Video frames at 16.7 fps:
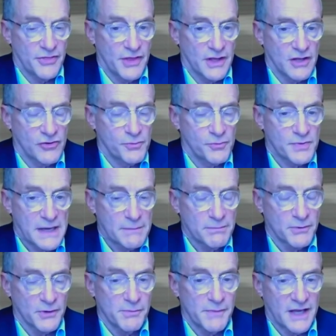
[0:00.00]
think it's
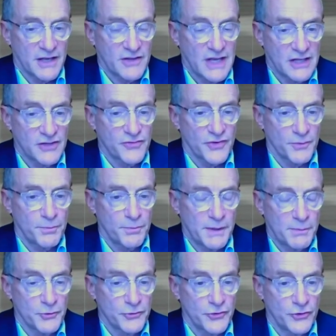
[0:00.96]
probably makes sense for
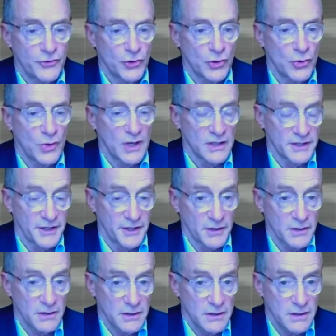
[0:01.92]
people to do a
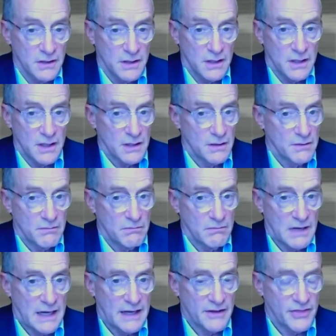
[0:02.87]
little.
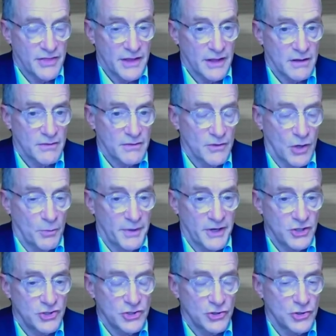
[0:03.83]
I think
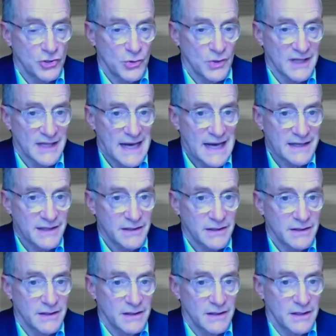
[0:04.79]
nobody should do a
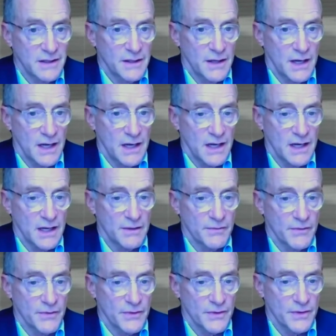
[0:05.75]
lot,
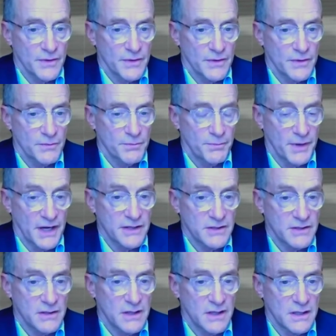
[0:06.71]

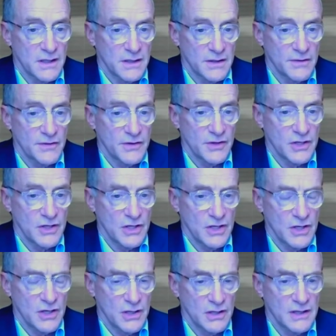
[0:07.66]
but a
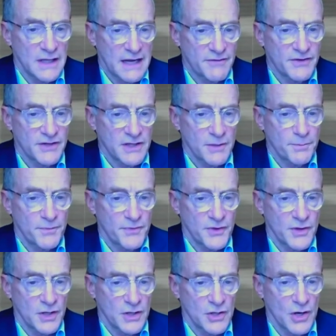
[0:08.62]
lot of it
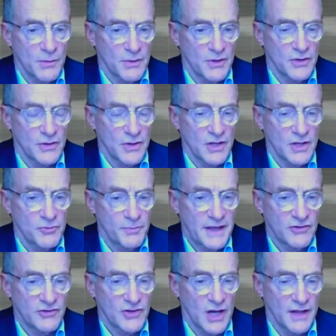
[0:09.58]

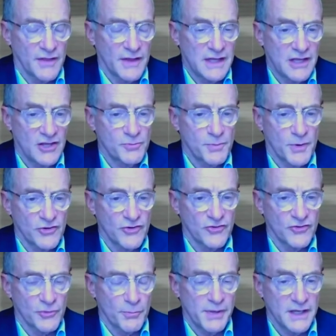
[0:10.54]
is based on each
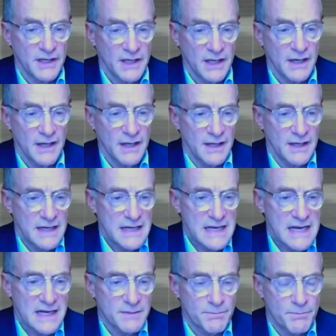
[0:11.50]
person's opinion
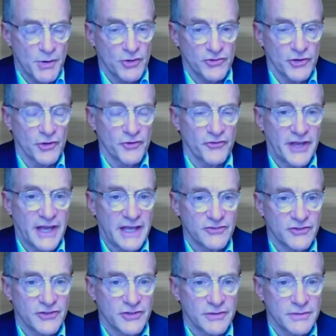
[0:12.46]
and personal
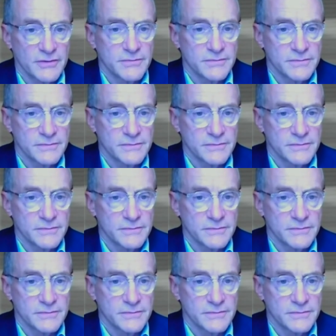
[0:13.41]
taste.